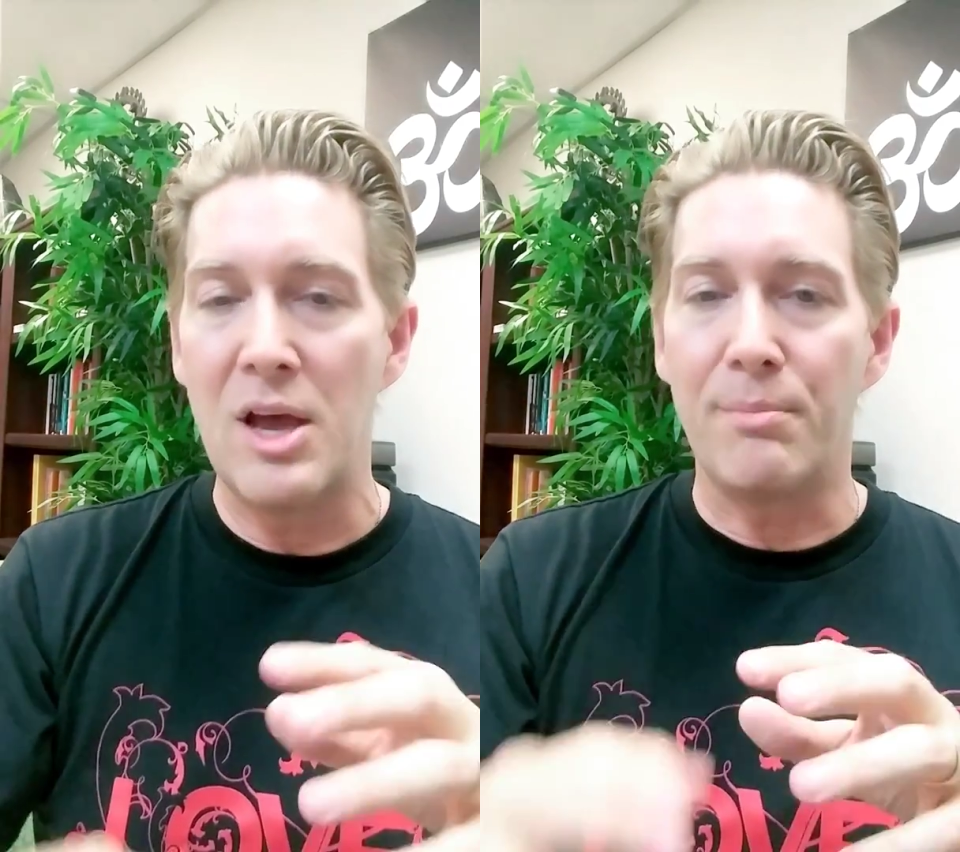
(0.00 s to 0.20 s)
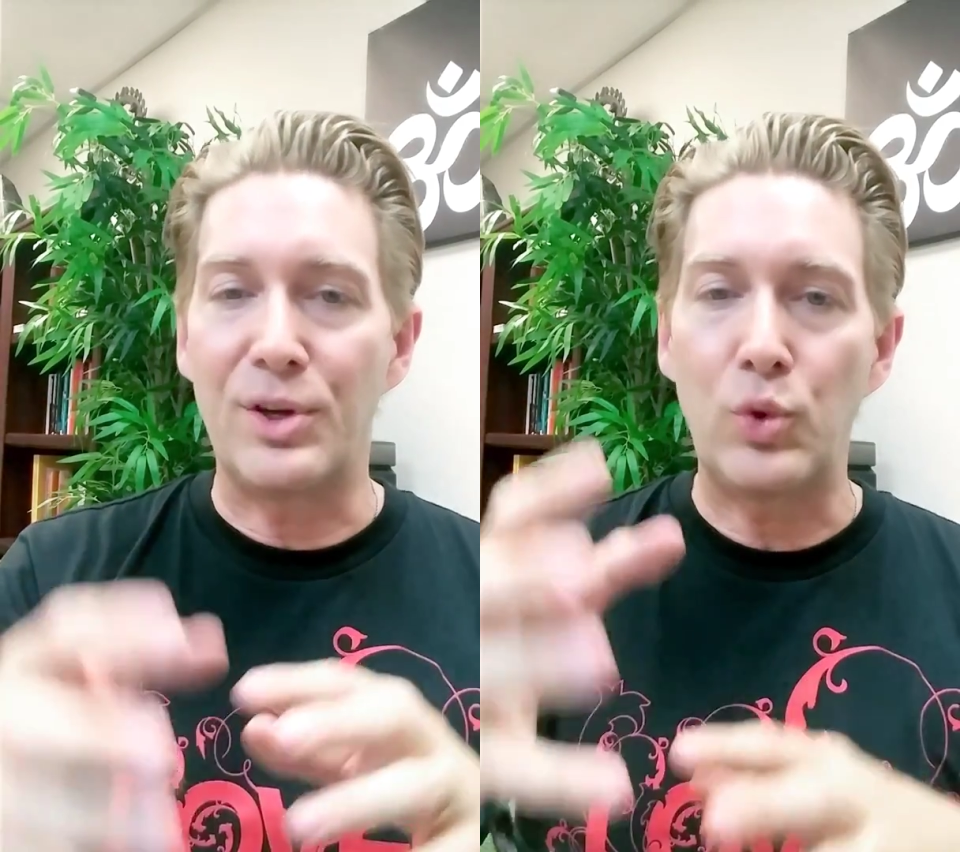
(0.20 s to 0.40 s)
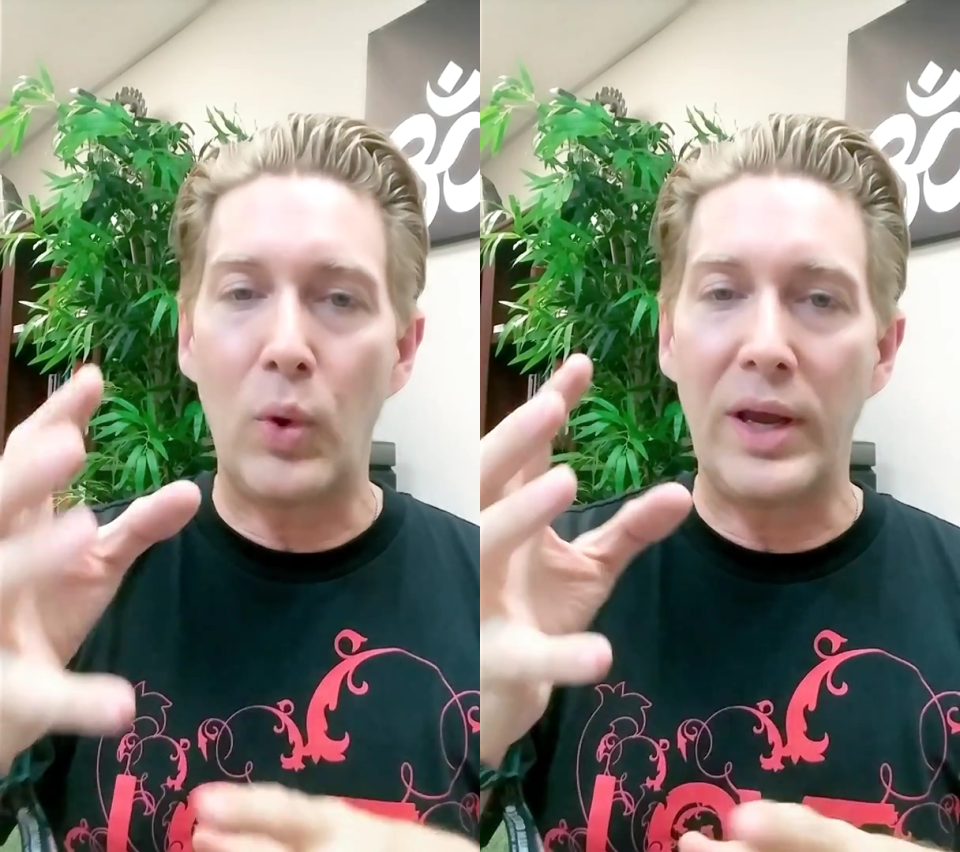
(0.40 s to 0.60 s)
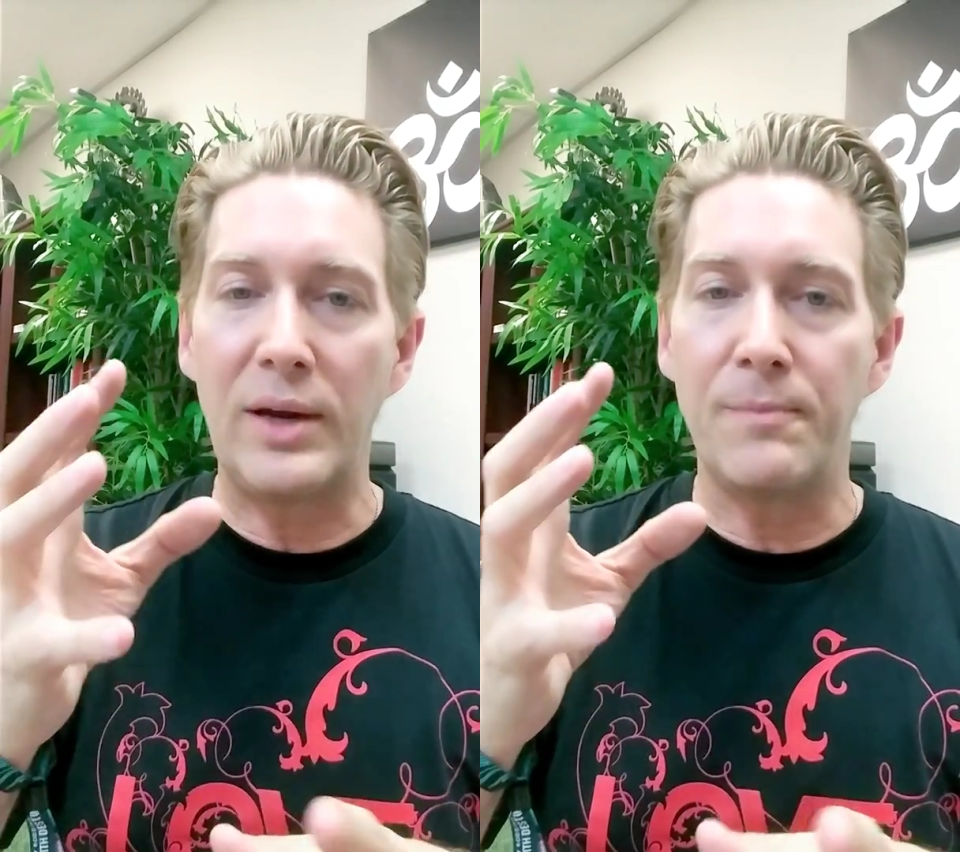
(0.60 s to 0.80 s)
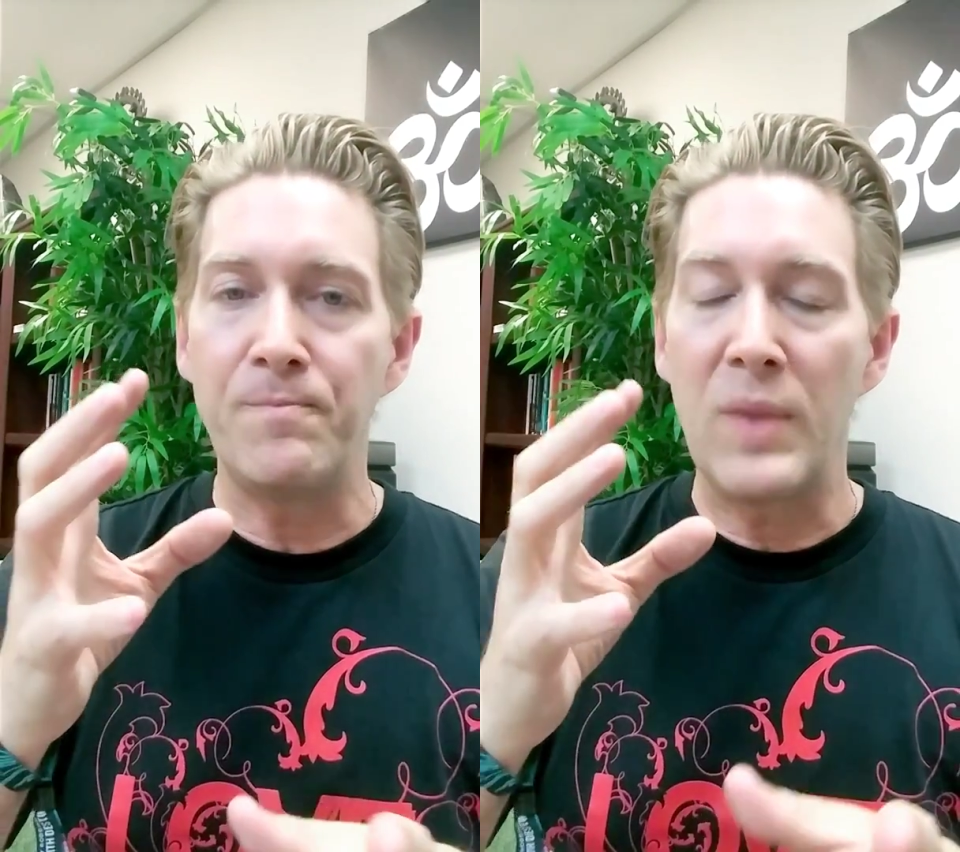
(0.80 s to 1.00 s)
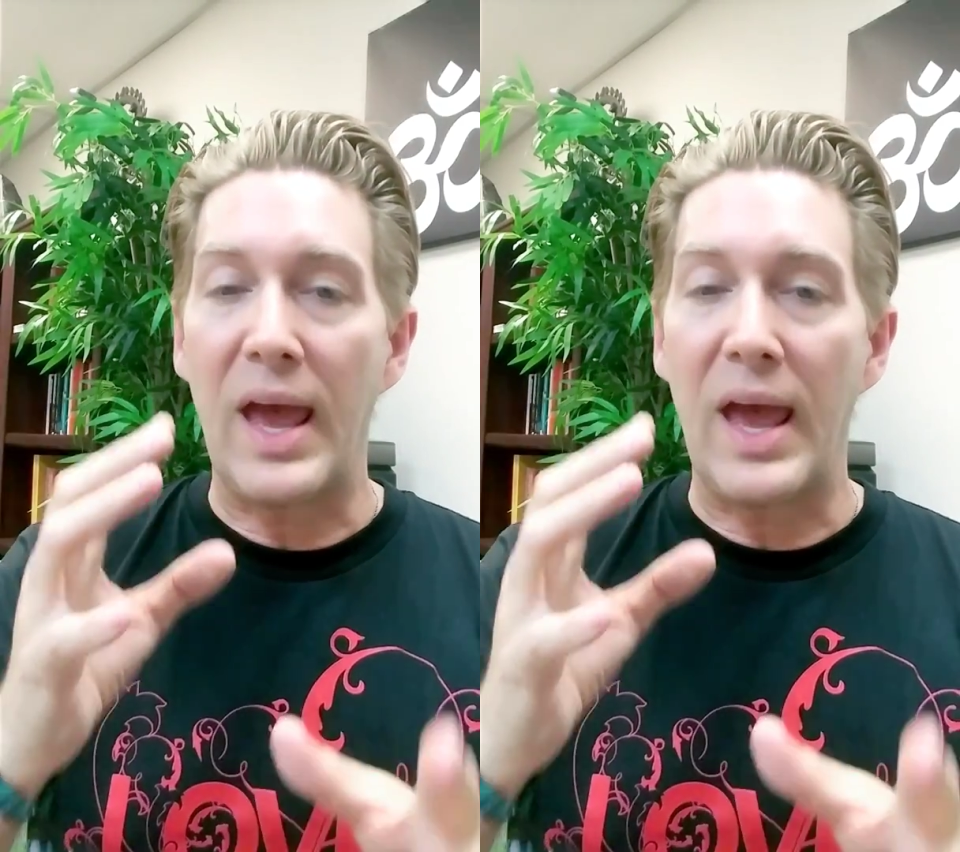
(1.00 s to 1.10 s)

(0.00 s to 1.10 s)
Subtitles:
between